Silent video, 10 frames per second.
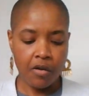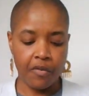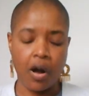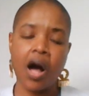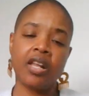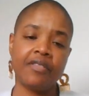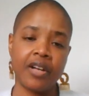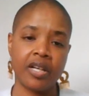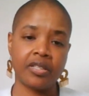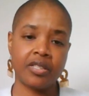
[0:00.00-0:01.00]
For all of
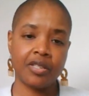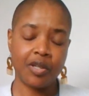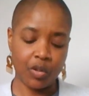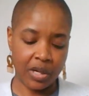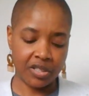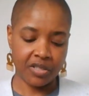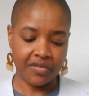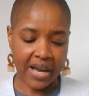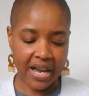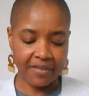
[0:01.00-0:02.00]
us who are
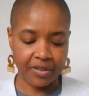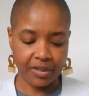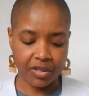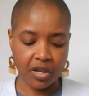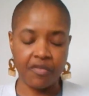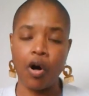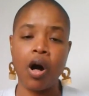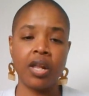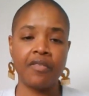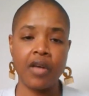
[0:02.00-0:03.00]
survivors of
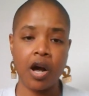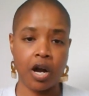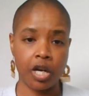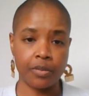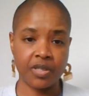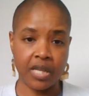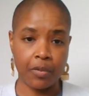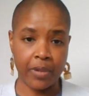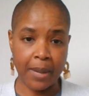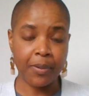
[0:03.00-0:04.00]
all of the harms
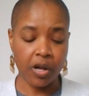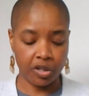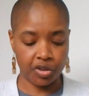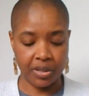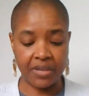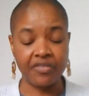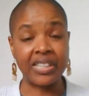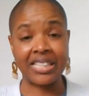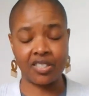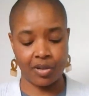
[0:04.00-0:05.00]
that rape culture
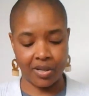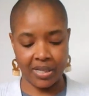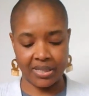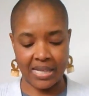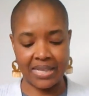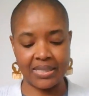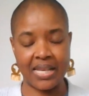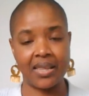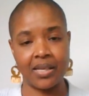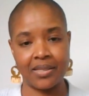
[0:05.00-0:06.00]
inflicts on us, I
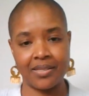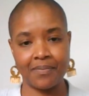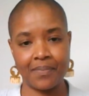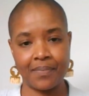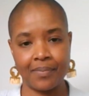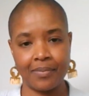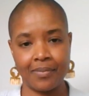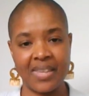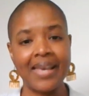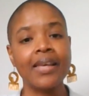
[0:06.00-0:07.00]
say this:
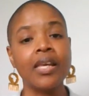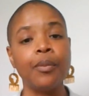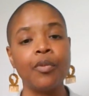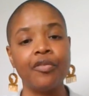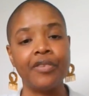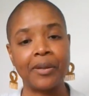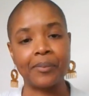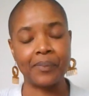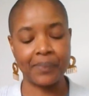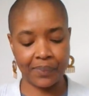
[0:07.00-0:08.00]
keep moving.
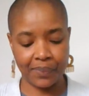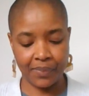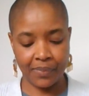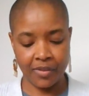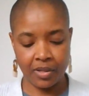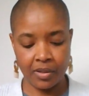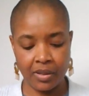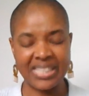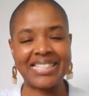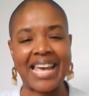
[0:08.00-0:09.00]

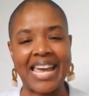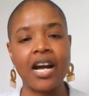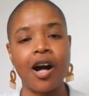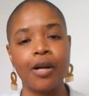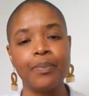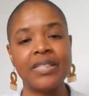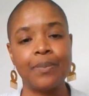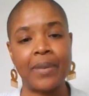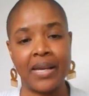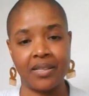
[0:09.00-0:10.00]
Take up
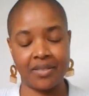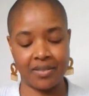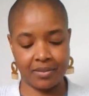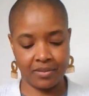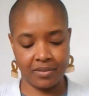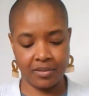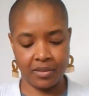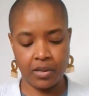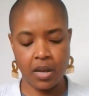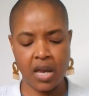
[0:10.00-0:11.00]
space.
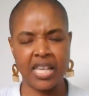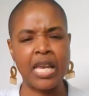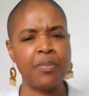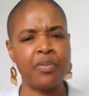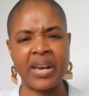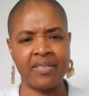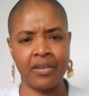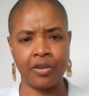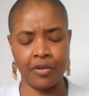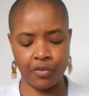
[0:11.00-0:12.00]
Keep
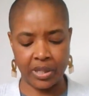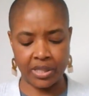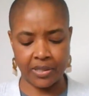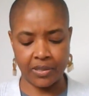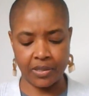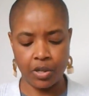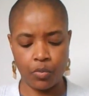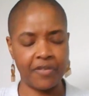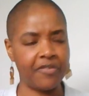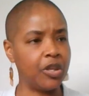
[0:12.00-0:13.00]
raising your voices.
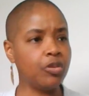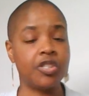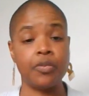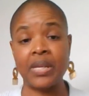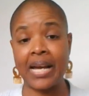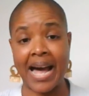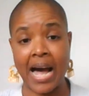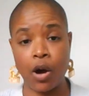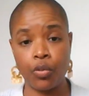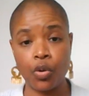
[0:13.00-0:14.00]
Refuse to be
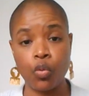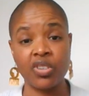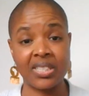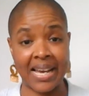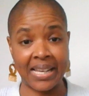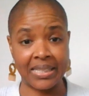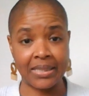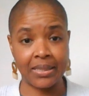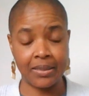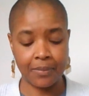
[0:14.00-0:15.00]
cowed or
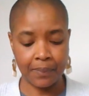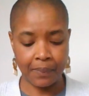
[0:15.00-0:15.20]
silenced.